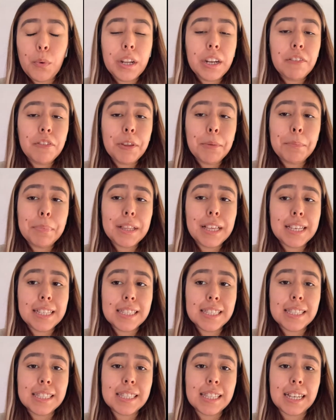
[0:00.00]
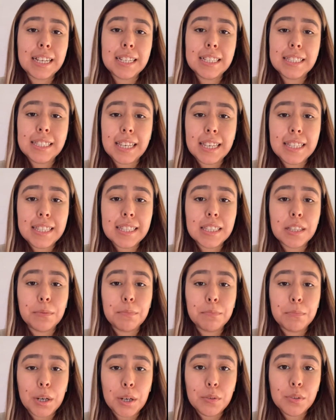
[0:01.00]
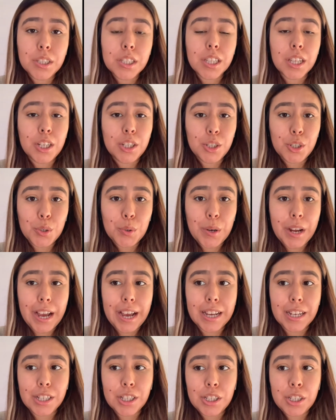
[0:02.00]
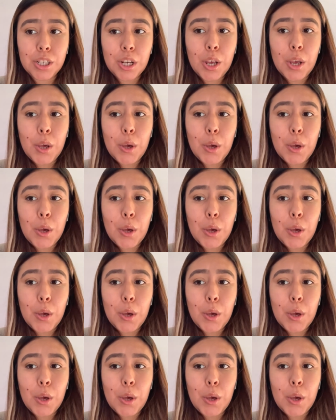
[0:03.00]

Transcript: of the places that contains the most trash